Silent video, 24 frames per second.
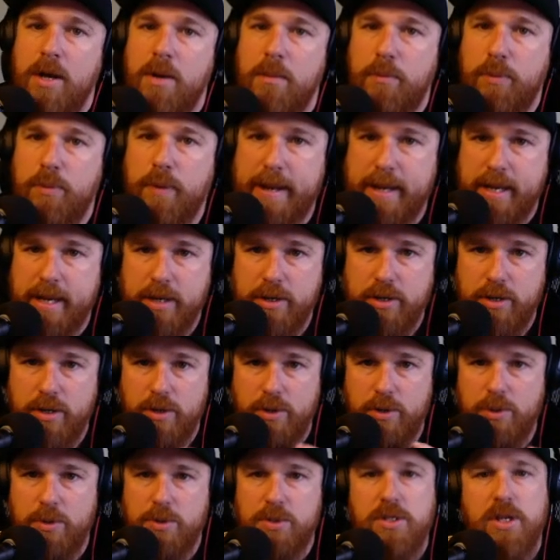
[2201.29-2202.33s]
breaking
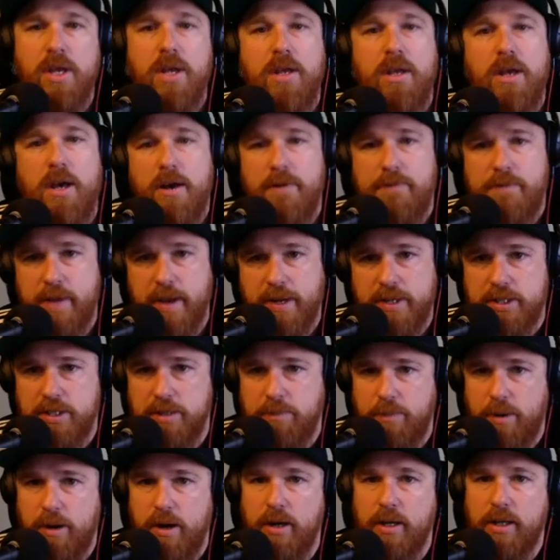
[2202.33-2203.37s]
news affects the
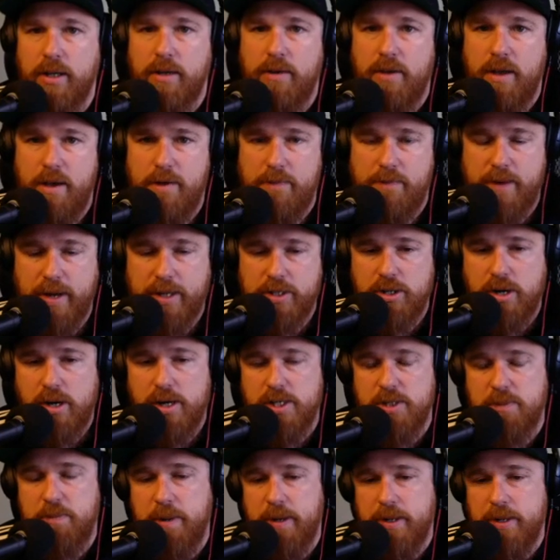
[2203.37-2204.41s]
park, affects our
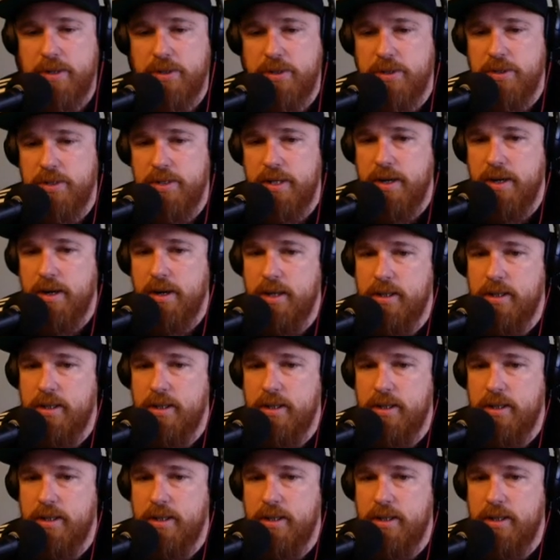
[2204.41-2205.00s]
experiences there.